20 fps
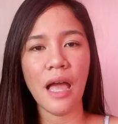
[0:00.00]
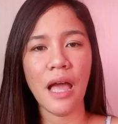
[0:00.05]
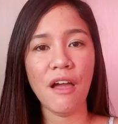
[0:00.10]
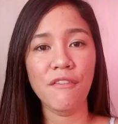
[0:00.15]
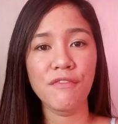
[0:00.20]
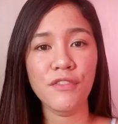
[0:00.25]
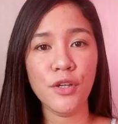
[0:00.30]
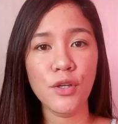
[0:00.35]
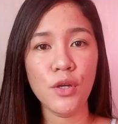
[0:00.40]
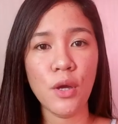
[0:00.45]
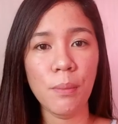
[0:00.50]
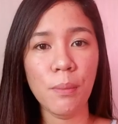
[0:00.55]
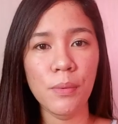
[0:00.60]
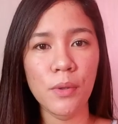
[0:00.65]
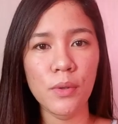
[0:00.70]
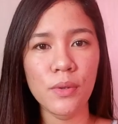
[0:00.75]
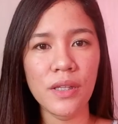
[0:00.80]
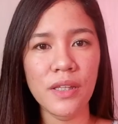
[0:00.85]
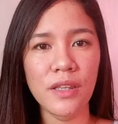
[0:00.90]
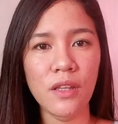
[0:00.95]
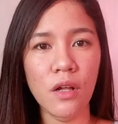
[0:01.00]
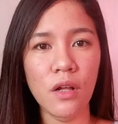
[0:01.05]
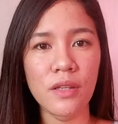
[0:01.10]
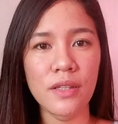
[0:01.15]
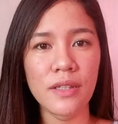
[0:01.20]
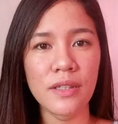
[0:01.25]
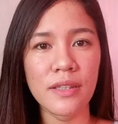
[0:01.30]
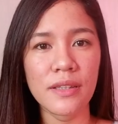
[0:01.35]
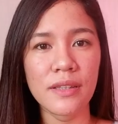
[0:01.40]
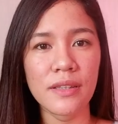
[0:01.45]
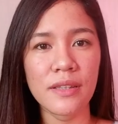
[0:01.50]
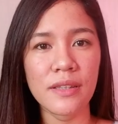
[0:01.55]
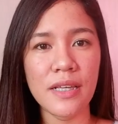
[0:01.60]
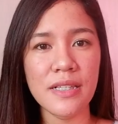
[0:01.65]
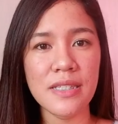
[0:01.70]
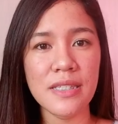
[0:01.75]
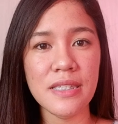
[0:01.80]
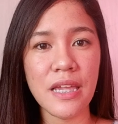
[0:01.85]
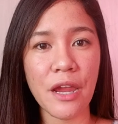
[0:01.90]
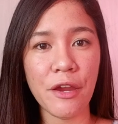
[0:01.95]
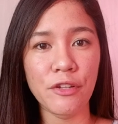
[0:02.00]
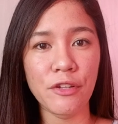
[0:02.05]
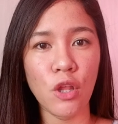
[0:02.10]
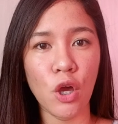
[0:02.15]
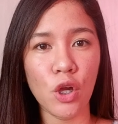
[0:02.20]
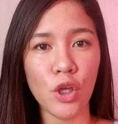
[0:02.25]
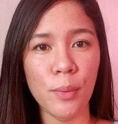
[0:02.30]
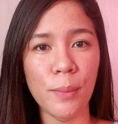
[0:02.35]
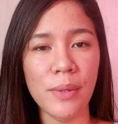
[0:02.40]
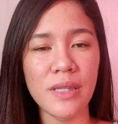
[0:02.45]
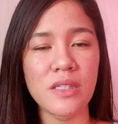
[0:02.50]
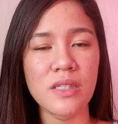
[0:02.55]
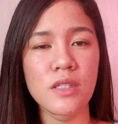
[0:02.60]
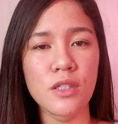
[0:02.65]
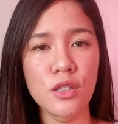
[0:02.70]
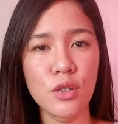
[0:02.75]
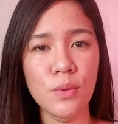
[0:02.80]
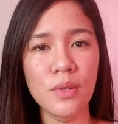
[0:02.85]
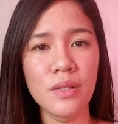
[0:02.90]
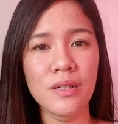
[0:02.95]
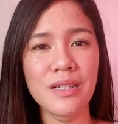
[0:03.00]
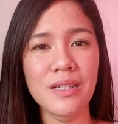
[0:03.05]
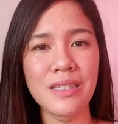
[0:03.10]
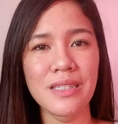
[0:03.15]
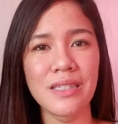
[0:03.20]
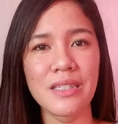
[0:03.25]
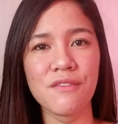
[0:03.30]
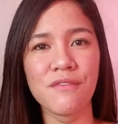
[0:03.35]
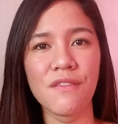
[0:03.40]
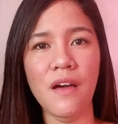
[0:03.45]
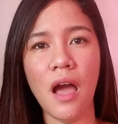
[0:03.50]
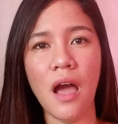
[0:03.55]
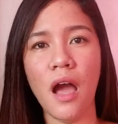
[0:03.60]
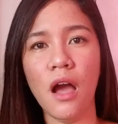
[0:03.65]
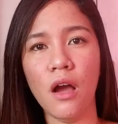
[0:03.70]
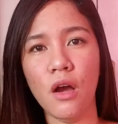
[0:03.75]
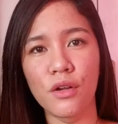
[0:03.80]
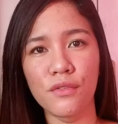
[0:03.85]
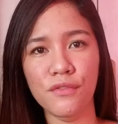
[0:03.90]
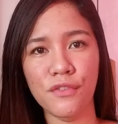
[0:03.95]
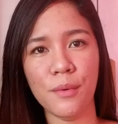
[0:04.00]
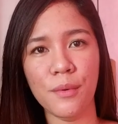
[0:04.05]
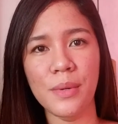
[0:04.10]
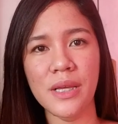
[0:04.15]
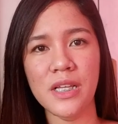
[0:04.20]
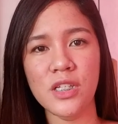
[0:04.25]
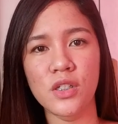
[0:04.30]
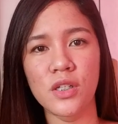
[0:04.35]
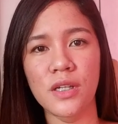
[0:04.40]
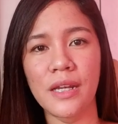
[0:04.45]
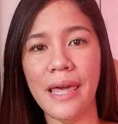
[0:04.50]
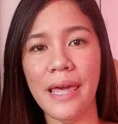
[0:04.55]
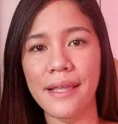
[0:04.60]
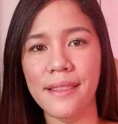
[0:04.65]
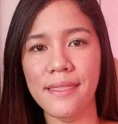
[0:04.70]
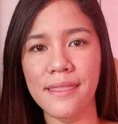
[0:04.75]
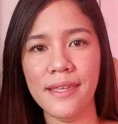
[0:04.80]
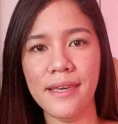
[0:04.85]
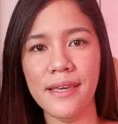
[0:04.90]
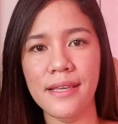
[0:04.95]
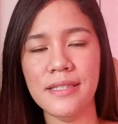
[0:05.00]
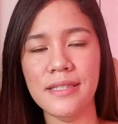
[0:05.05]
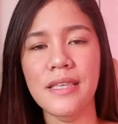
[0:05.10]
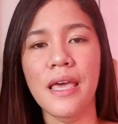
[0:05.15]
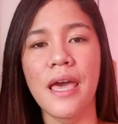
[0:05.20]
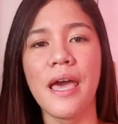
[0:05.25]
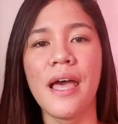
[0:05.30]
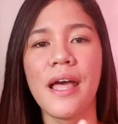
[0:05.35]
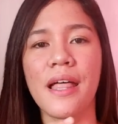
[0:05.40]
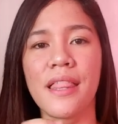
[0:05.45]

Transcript: After you uploaded all the necessary documents, you will receive a confirmation like this